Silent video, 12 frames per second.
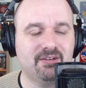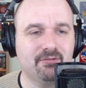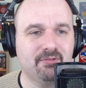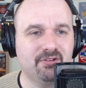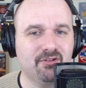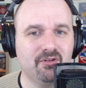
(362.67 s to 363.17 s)
are
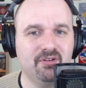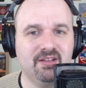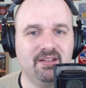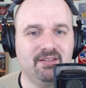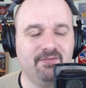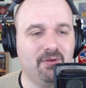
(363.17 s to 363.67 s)
returned
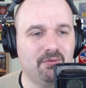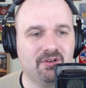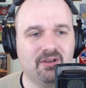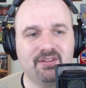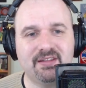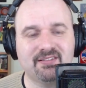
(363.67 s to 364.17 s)
in the phone
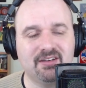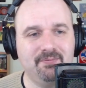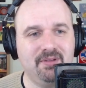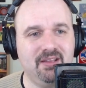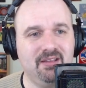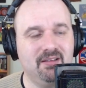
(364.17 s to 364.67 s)
call. That's going to
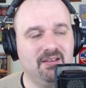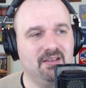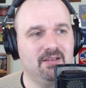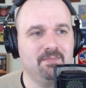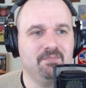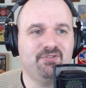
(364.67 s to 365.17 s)
be
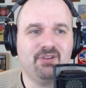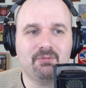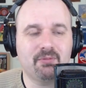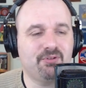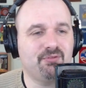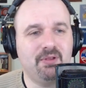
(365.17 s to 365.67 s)

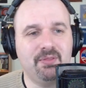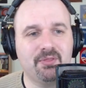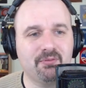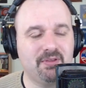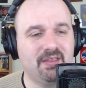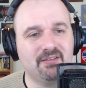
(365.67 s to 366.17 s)
somewhere between
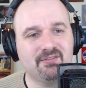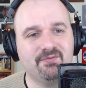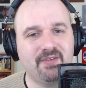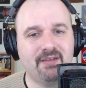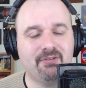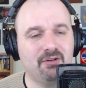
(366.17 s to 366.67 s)

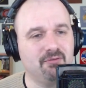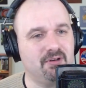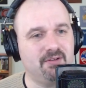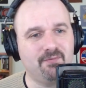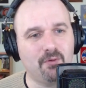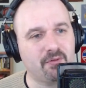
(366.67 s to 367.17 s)
3,500
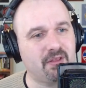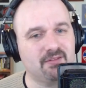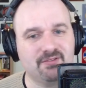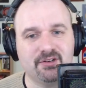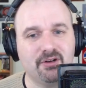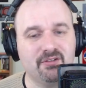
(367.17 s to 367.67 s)
and
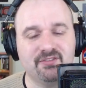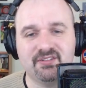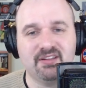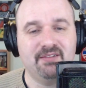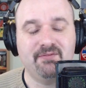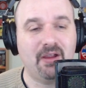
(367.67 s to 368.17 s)
4,000 hertz. It's
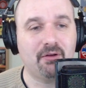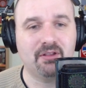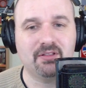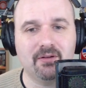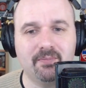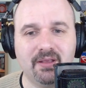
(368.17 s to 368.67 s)
going to vary a
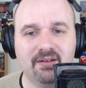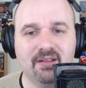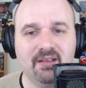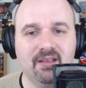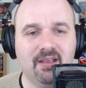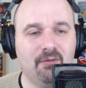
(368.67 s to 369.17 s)
little bit.
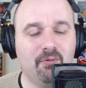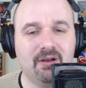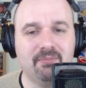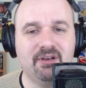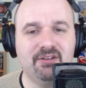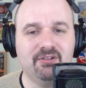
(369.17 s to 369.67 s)
What
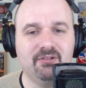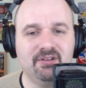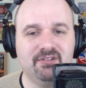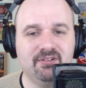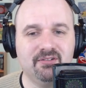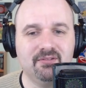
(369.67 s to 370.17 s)
I'm going to
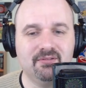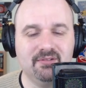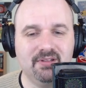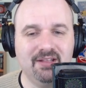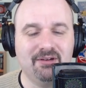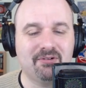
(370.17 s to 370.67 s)
do
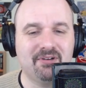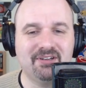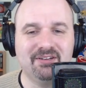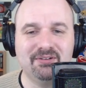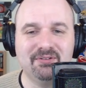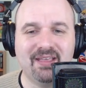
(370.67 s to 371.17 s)
in order to
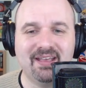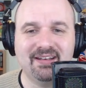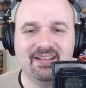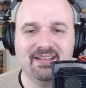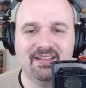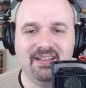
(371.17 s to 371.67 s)
do that
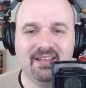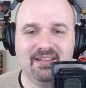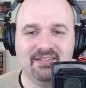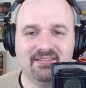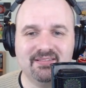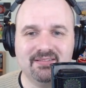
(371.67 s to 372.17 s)

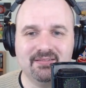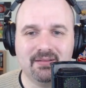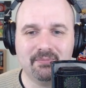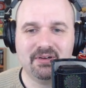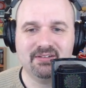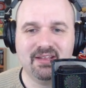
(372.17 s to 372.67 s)
is
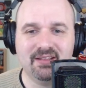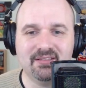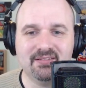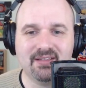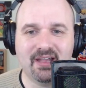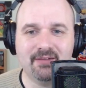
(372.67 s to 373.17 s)
I'm going to take
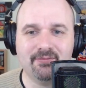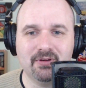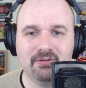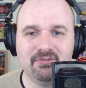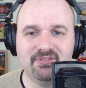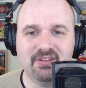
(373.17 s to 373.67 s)
this high
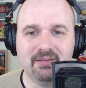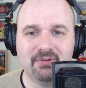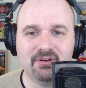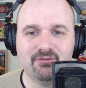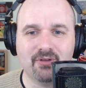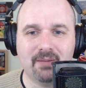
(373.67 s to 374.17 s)
frequency, I'm
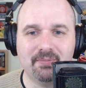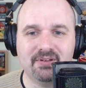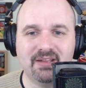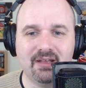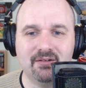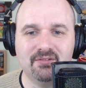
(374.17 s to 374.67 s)
going to drop it
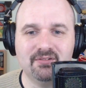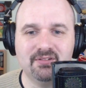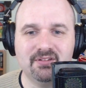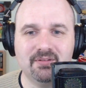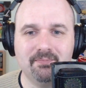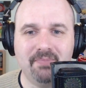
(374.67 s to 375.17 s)
down
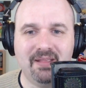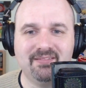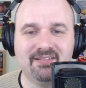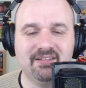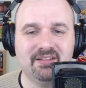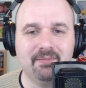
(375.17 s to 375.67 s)
to
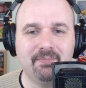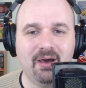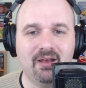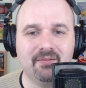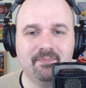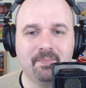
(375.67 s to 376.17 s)
basically the
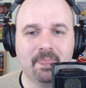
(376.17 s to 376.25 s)
bottom.